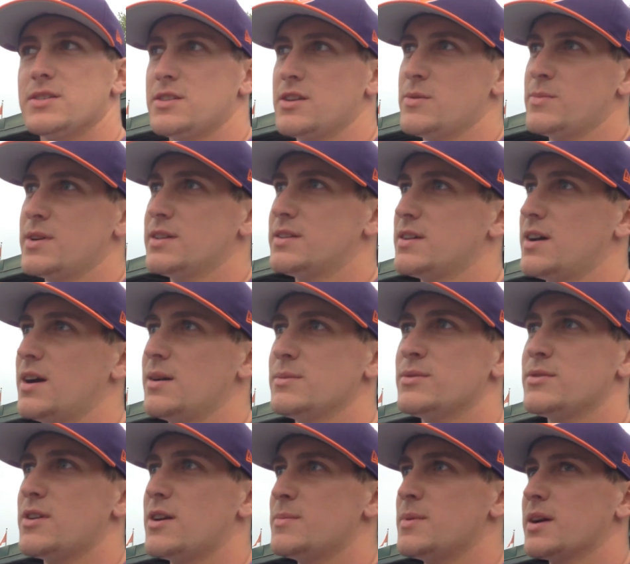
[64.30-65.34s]
so many
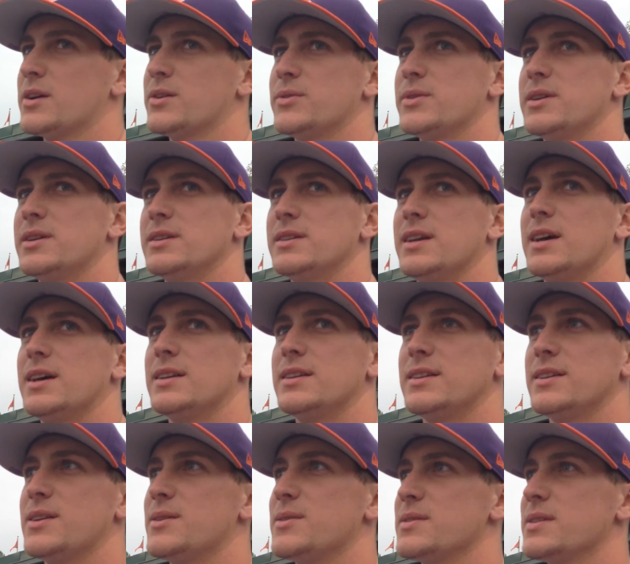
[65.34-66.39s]
times throughout my career that
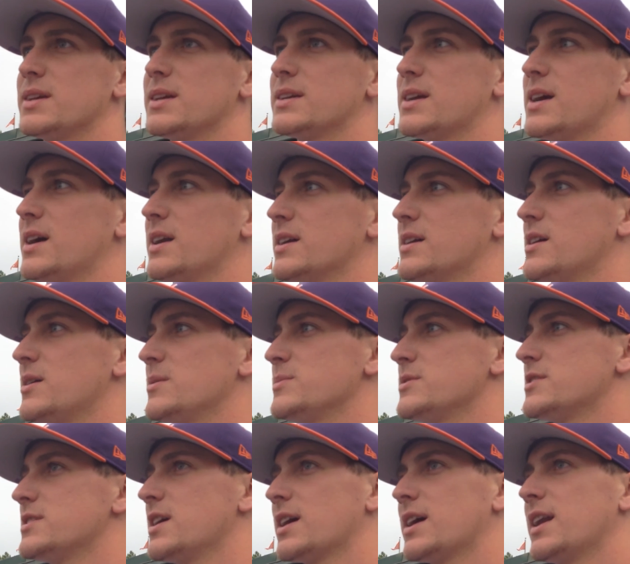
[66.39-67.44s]
you know it, kind of
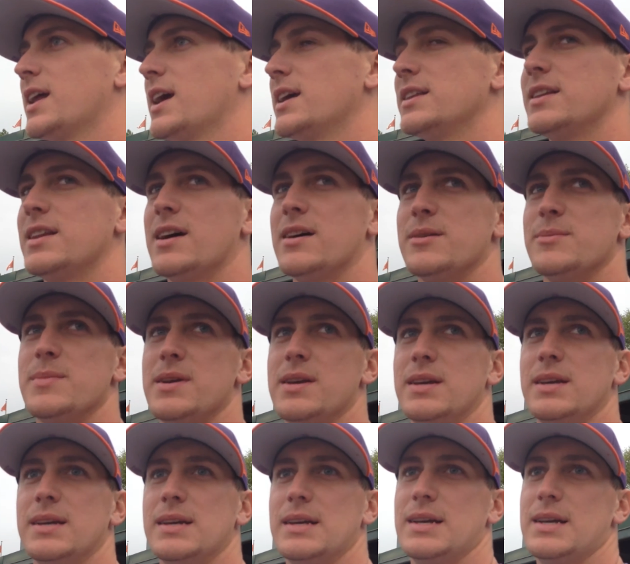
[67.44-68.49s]
comes secondhand now to me.